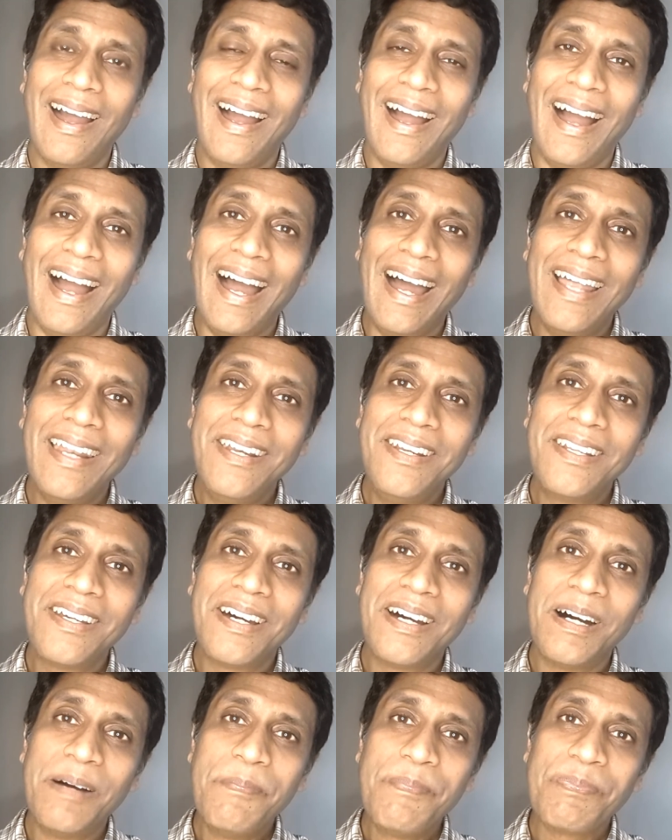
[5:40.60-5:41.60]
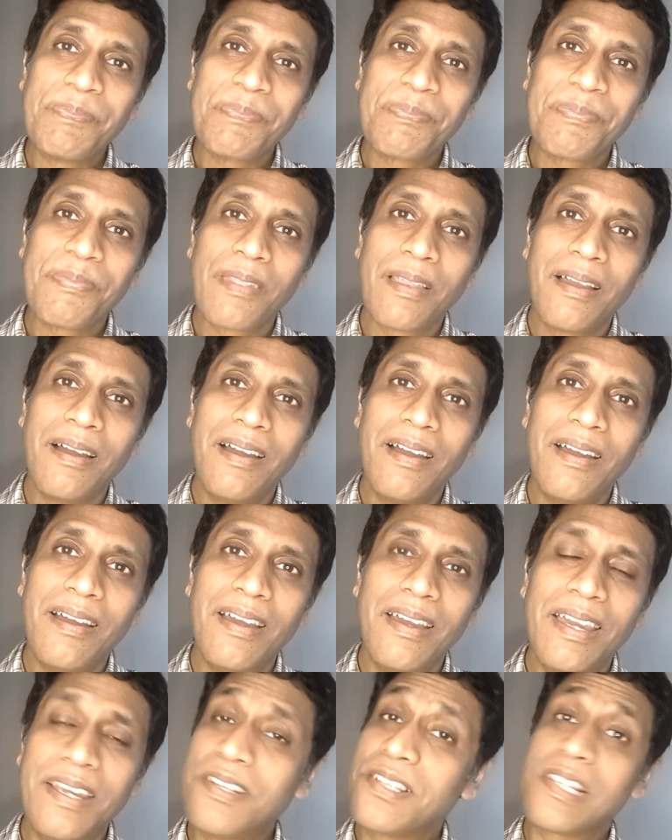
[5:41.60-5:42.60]
And
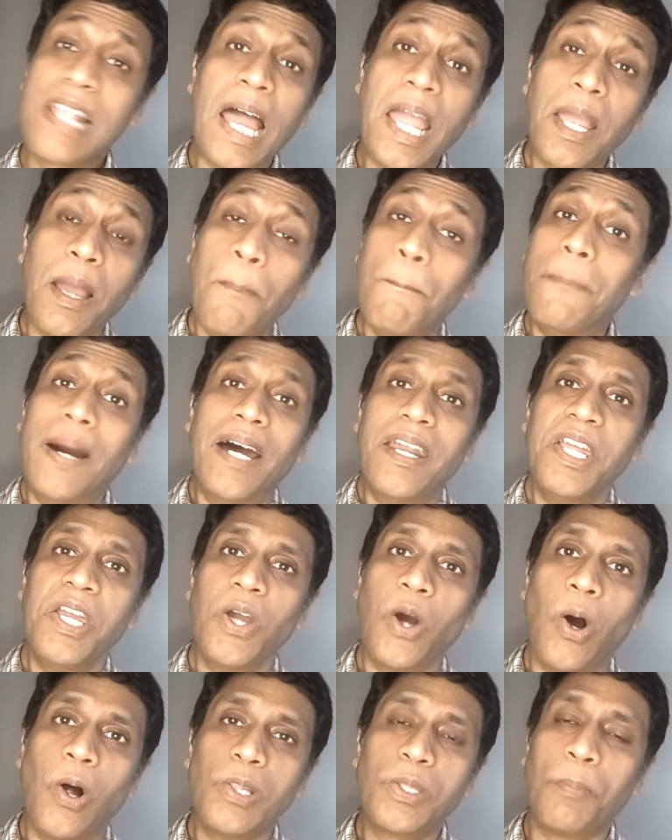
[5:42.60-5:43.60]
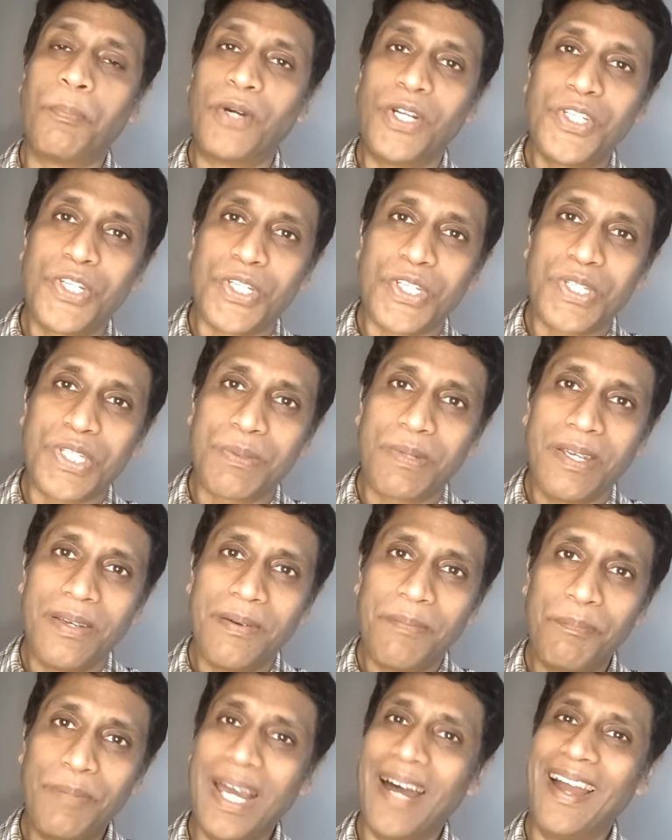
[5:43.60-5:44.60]
it is like burning all the bridges
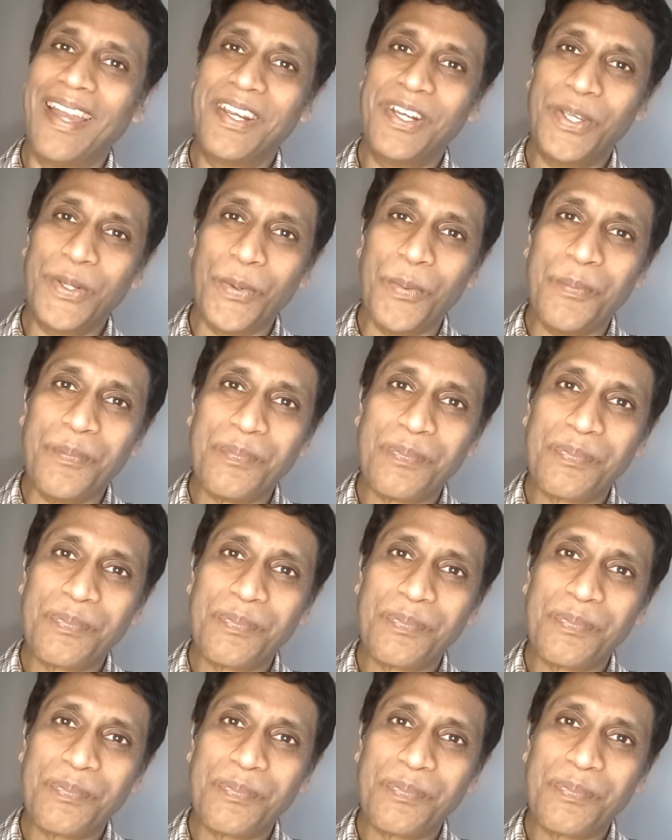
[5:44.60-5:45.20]
behind you.